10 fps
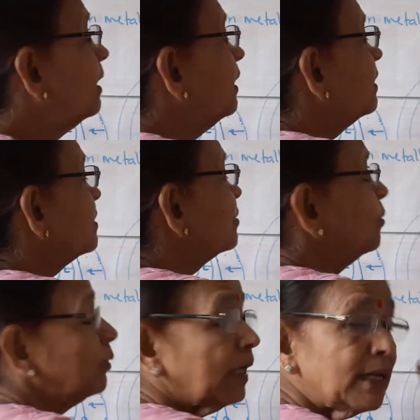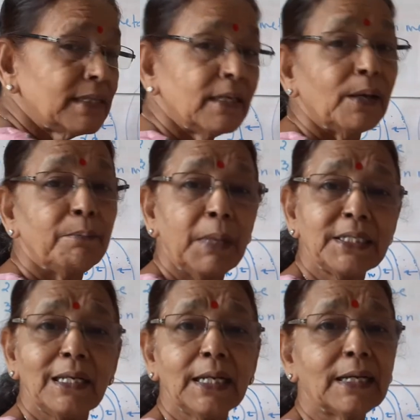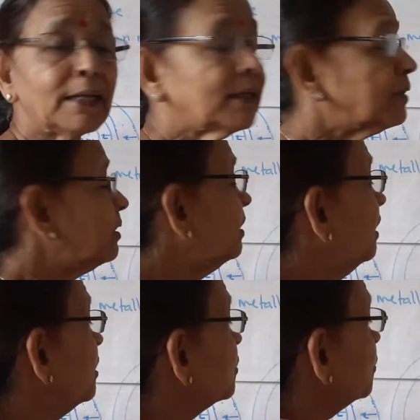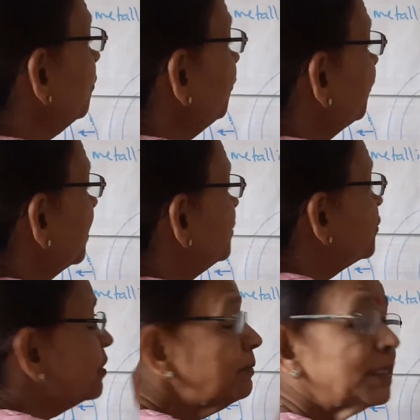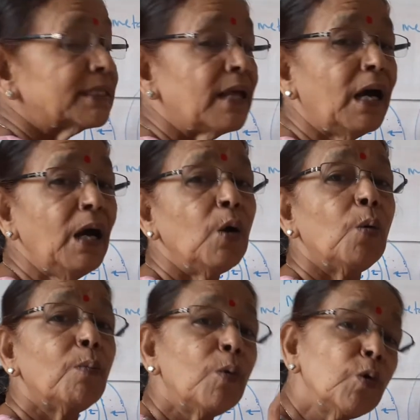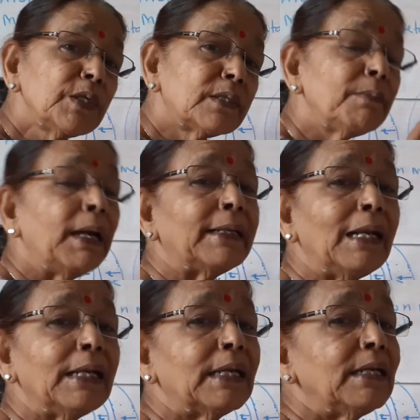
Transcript: it is known as metallic character. So francium is the most metallic in